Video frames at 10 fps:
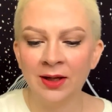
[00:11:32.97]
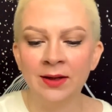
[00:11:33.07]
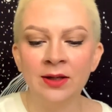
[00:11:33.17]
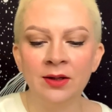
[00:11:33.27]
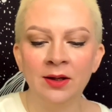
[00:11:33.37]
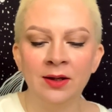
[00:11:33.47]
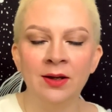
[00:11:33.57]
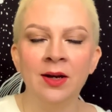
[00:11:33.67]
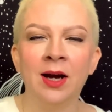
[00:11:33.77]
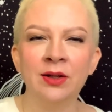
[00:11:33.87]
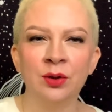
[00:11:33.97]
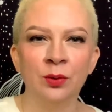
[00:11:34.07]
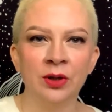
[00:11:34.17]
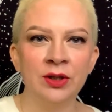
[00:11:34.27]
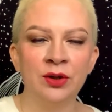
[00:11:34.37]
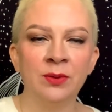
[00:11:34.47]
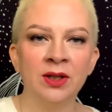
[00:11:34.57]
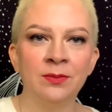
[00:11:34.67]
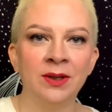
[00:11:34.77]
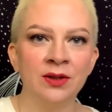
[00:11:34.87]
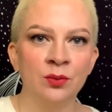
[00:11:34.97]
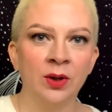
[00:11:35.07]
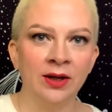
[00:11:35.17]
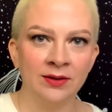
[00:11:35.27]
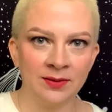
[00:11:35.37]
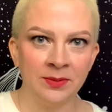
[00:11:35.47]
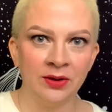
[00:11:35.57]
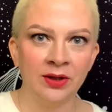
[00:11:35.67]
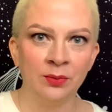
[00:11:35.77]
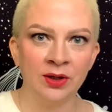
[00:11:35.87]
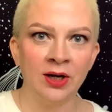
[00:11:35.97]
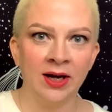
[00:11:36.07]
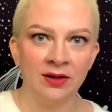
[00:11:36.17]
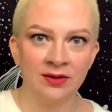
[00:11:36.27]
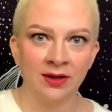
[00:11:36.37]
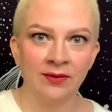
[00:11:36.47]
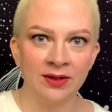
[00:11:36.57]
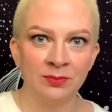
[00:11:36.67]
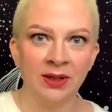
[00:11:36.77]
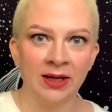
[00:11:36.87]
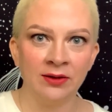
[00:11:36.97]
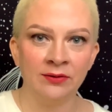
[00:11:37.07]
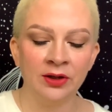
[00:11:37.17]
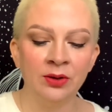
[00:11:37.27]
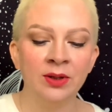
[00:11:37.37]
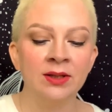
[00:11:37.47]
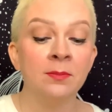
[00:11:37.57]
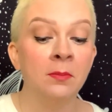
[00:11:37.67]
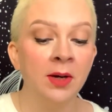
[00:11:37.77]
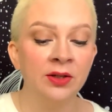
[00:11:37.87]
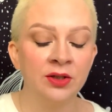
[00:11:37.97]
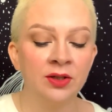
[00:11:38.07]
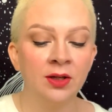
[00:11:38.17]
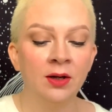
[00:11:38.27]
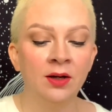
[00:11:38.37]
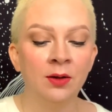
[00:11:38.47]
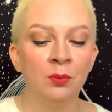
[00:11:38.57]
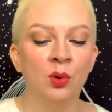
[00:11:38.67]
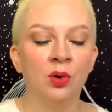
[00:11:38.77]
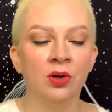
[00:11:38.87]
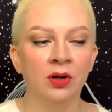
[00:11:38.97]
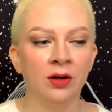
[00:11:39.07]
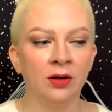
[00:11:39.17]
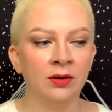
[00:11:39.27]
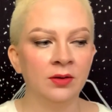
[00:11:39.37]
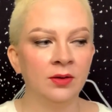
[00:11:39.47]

that not to worry too much, because what spirit, what your higher self has planned for you is much more